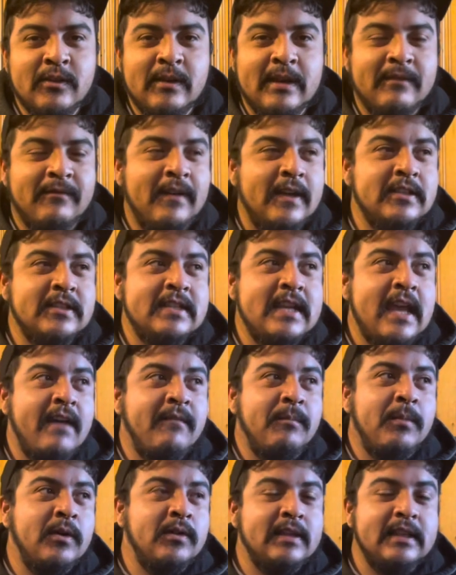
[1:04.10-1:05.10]
it if I just
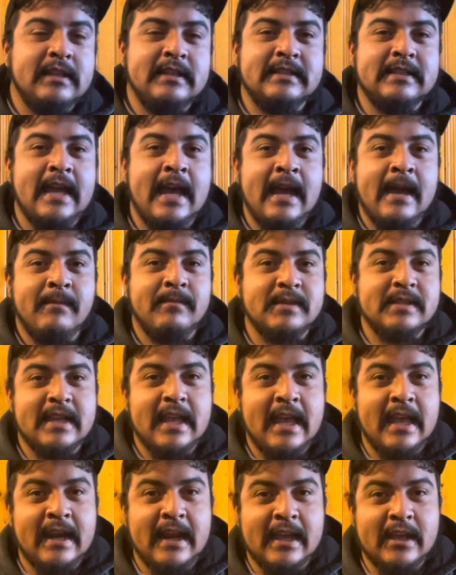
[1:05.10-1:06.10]
have both of these apps
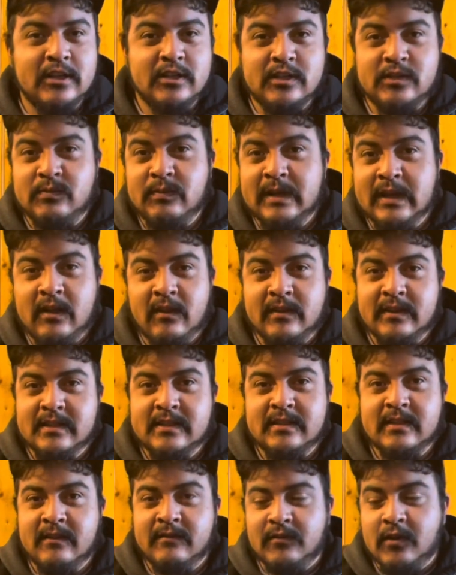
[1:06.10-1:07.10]
and I could just read all this
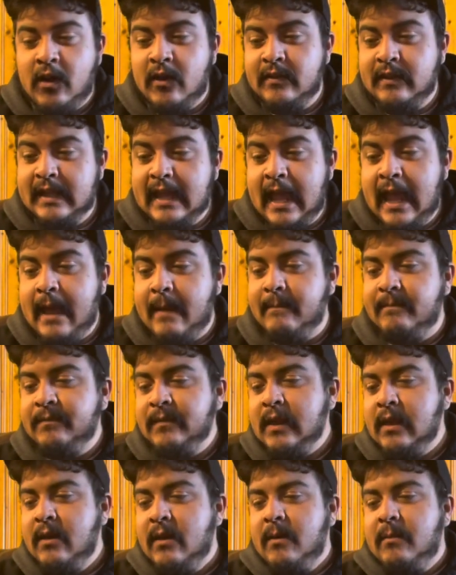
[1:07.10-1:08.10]
stuff on the app.
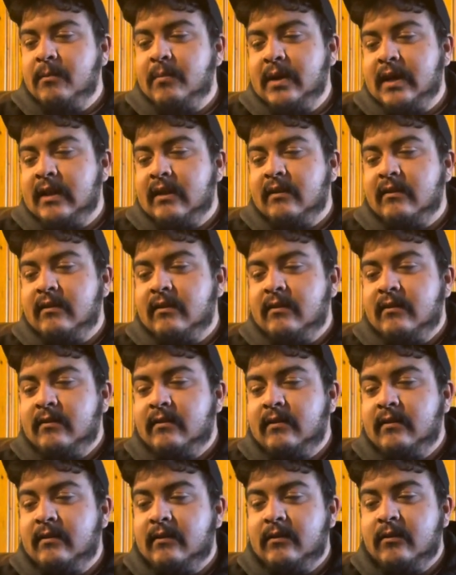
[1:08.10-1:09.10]
But
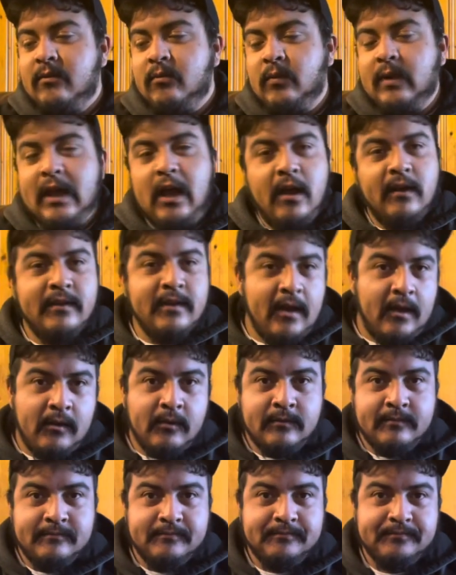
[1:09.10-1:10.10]
we all
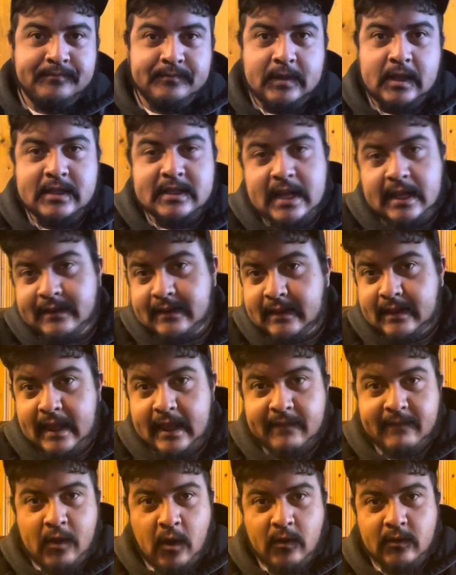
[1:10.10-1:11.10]
know there's nothing
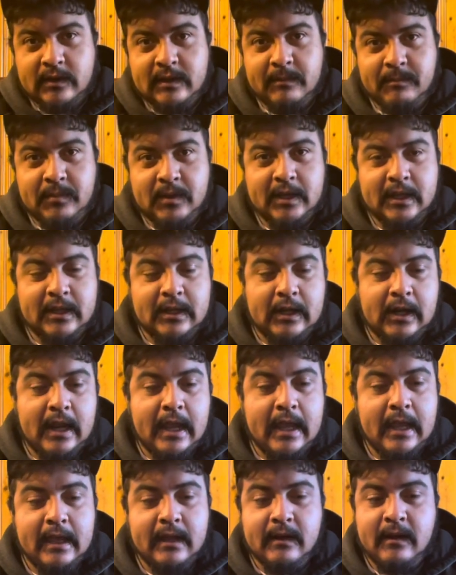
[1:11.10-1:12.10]
like holding a book in your
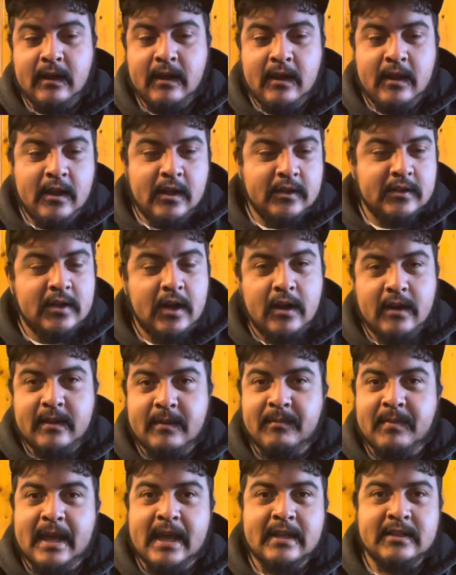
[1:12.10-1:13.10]
hand, turning the
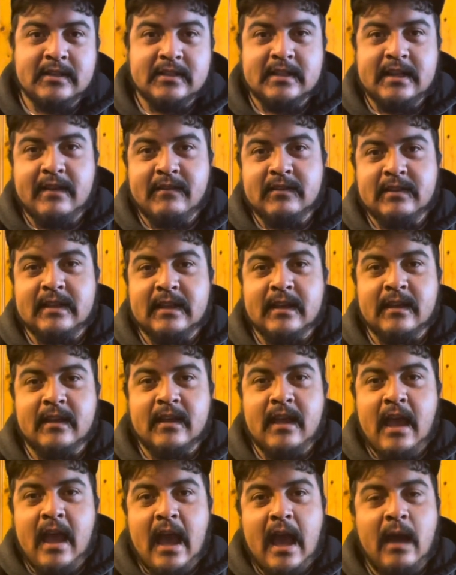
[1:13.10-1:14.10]
pages and everything.
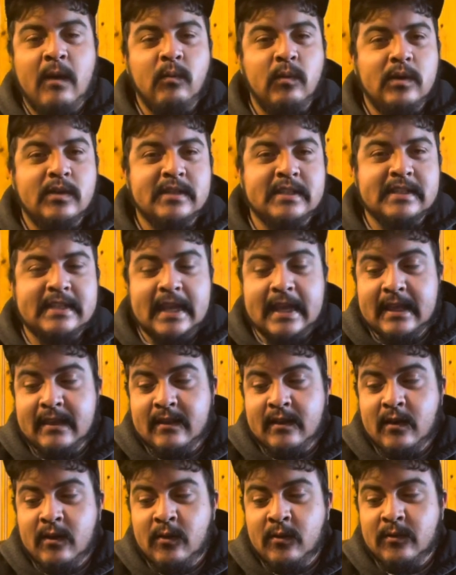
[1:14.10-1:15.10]
I will say
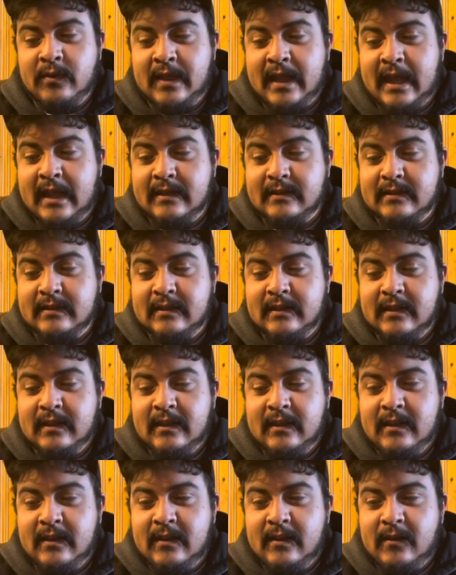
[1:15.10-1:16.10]
though that
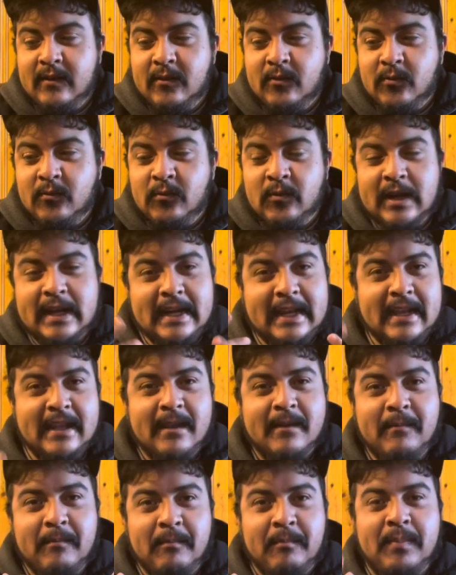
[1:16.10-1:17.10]

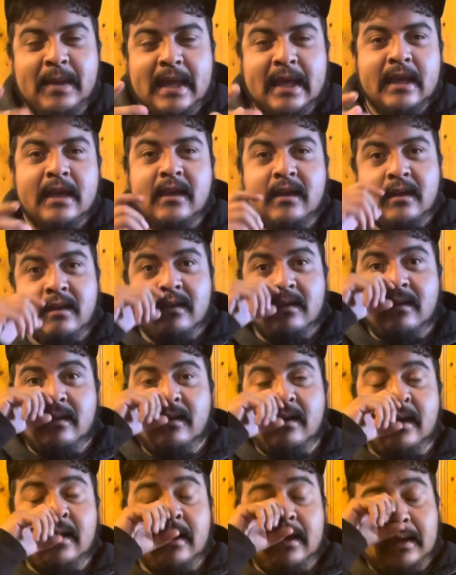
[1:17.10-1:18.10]
reading big
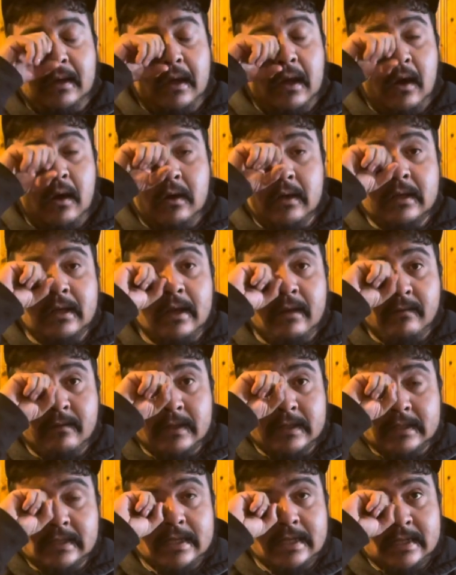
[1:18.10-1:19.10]

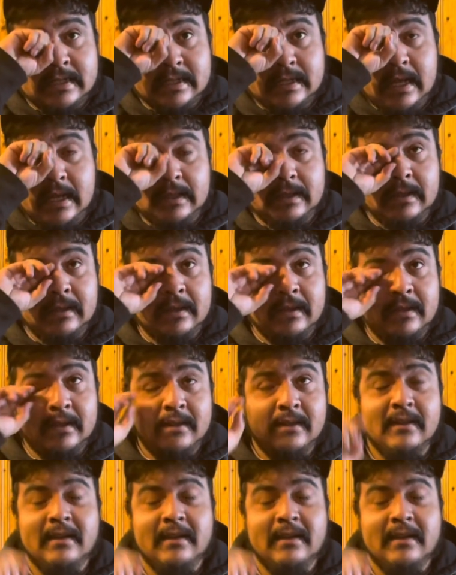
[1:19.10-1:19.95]
hardcovers is not the